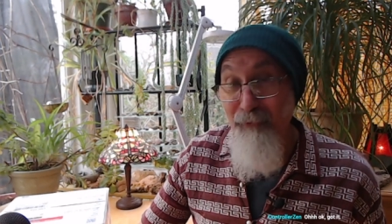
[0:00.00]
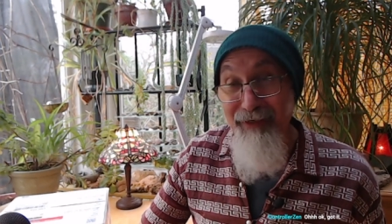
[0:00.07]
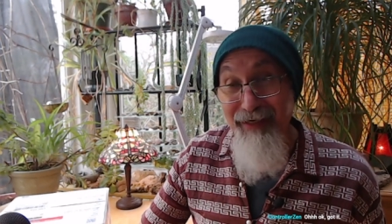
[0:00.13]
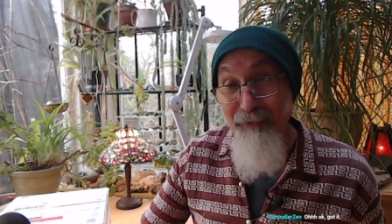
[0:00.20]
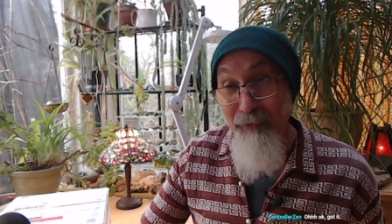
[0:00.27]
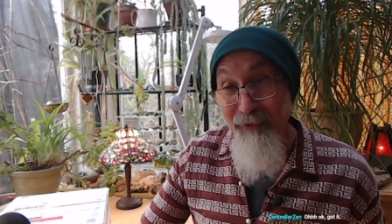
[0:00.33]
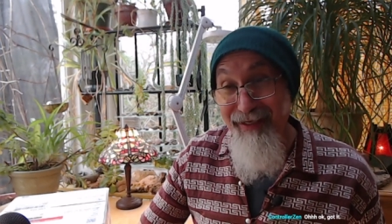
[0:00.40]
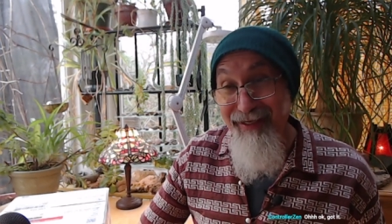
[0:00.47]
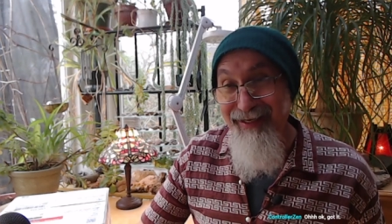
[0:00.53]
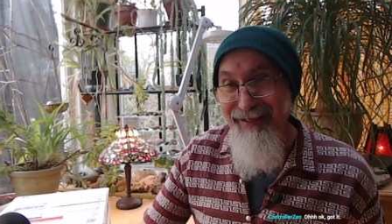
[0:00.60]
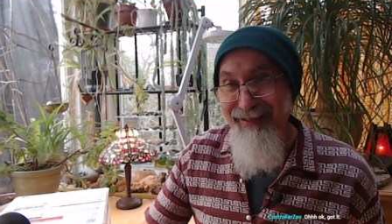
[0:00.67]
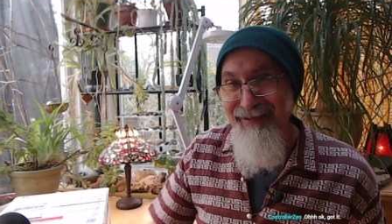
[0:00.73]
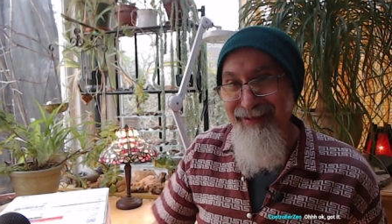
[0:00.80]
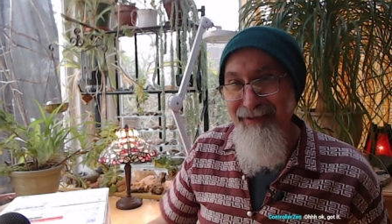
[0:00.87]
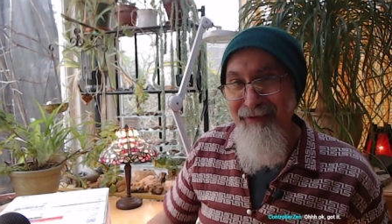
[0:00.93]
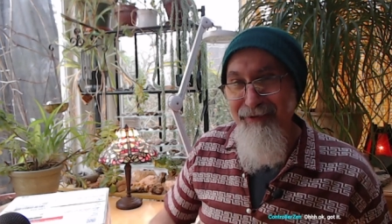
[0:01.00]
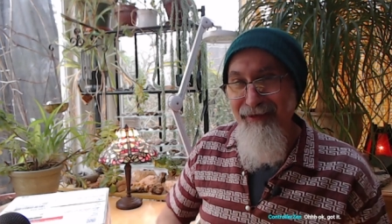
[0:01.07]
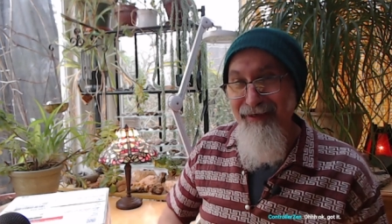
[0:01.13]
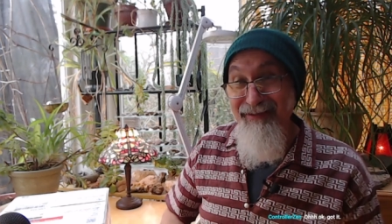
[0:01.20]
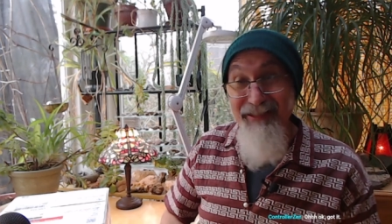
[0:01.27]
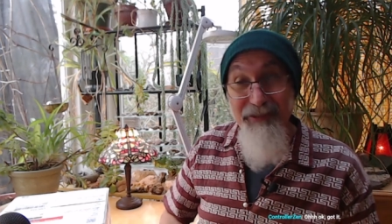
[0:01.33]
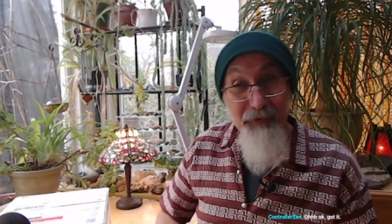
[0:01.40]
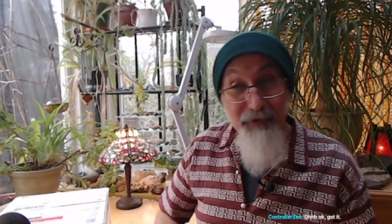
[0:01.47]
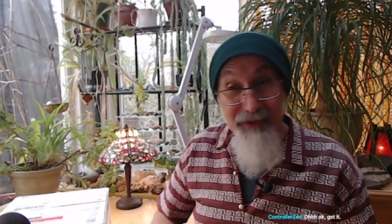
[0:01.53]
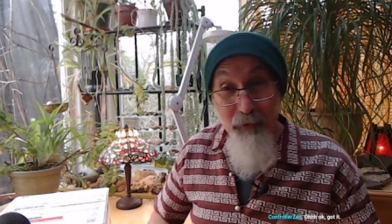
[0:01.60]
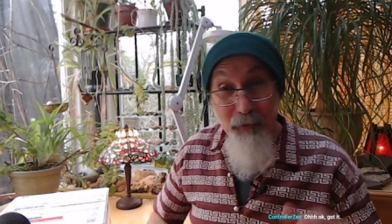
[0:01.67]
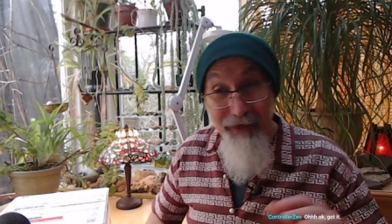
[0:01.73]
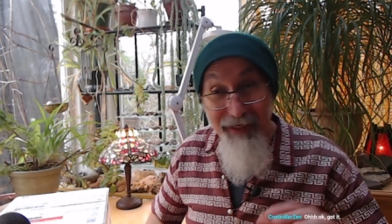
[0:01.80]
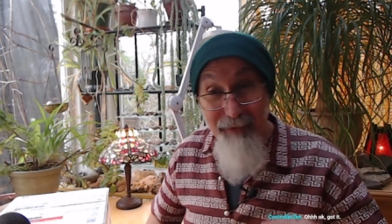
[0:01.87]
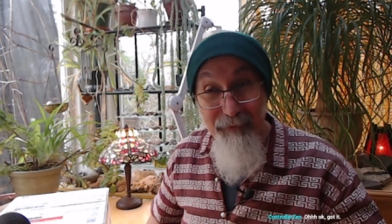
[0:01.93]
I went in, this was a
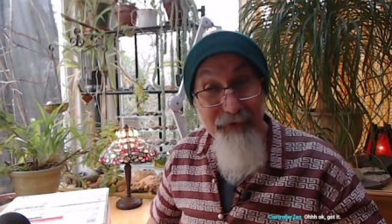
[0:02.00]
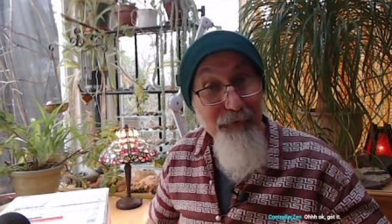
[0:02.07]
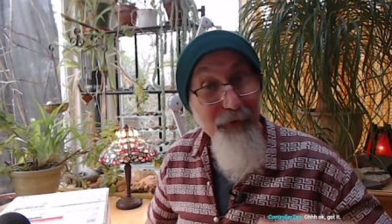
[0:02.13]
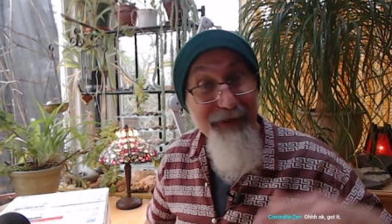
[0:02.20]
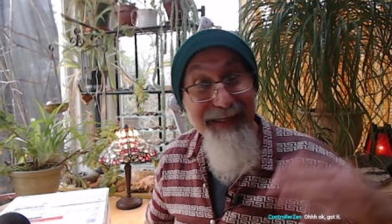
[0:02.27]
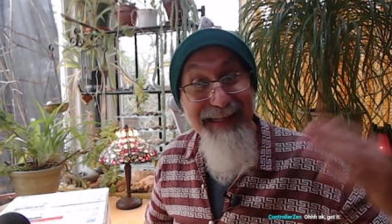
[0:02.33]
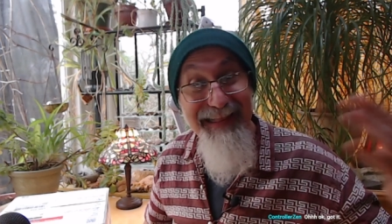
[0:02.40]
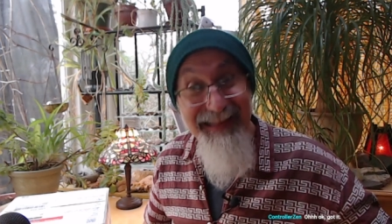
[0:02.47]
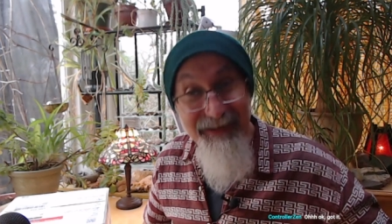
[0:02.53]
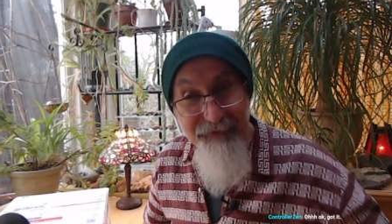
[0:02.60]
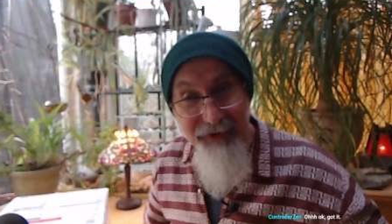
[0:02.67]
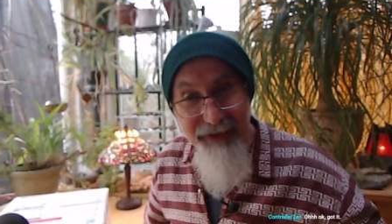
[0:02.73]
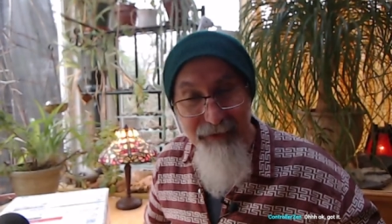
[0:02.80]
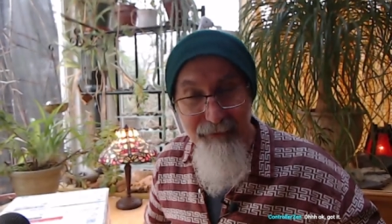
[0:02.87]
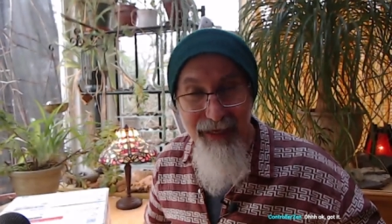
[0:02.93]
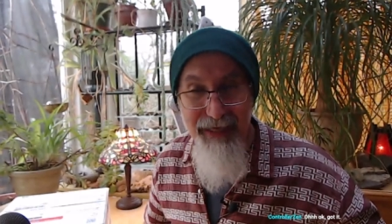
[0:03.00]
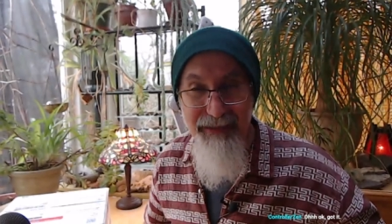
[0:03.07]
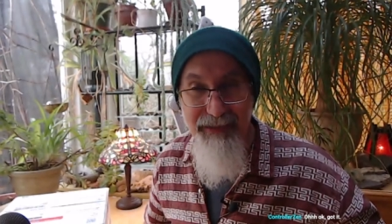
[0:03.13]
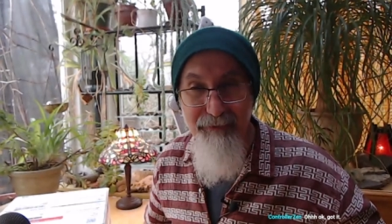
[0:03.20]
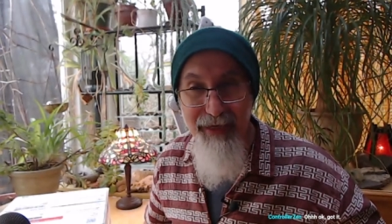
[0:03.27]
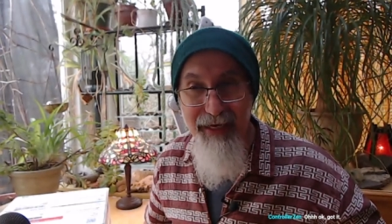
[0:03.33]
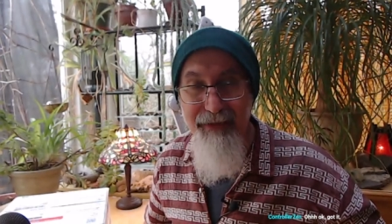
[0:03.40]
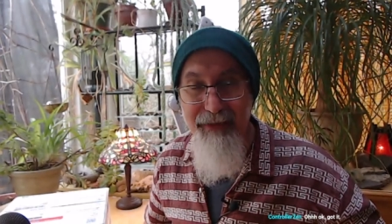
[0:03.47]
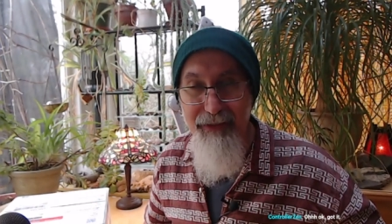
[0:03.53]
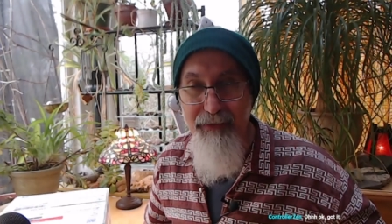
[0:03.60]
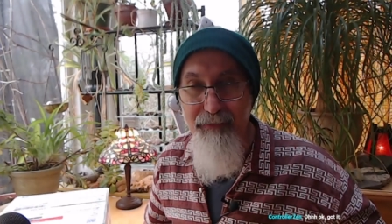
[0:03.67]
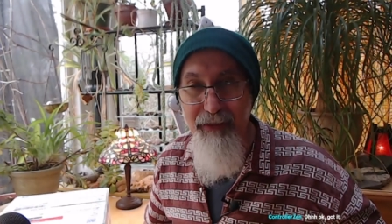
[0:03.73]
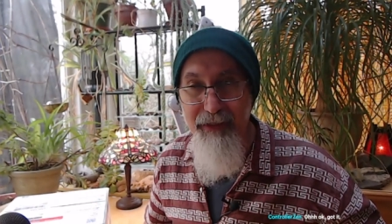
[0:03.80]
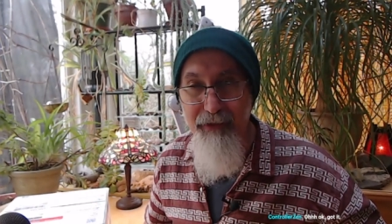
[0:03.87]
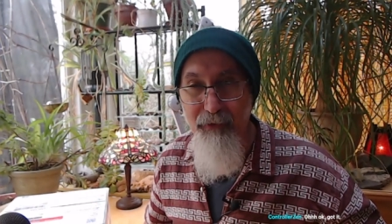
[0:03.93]
week before they lifted the mask mandates,
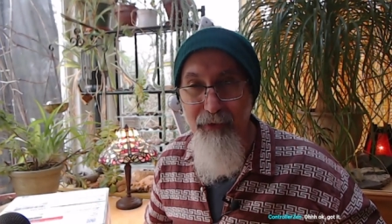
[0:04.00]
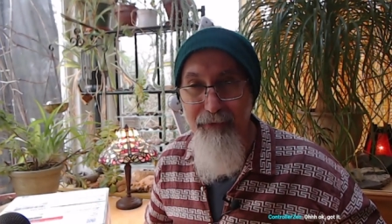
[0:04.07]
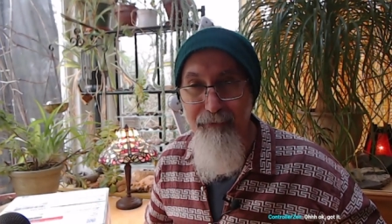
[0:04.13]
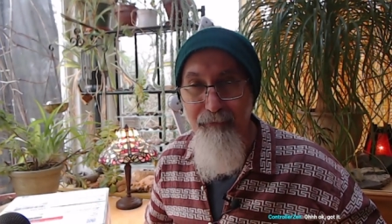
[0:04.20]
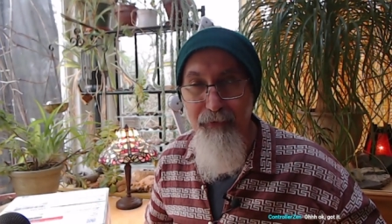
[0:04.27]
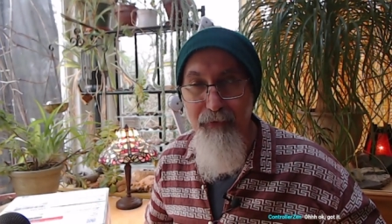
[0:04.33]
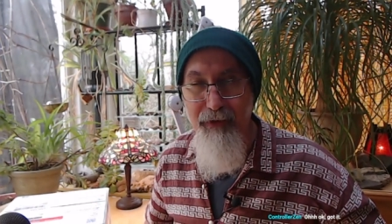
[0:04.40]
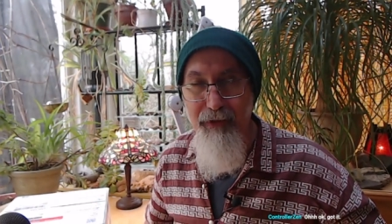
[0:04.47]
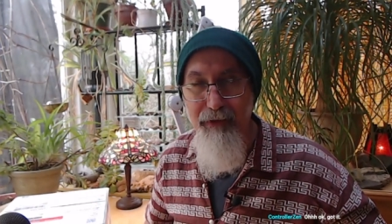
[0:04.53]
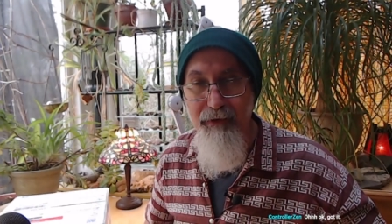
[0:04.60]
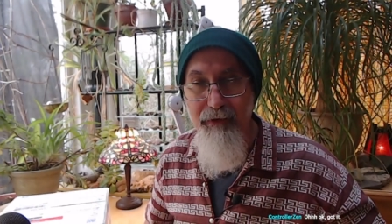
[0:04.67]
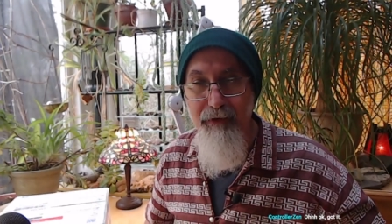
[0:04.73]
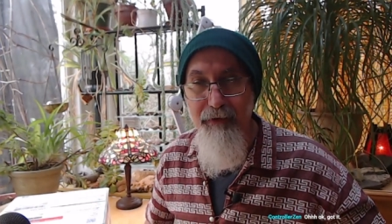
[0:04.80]
by the way, right?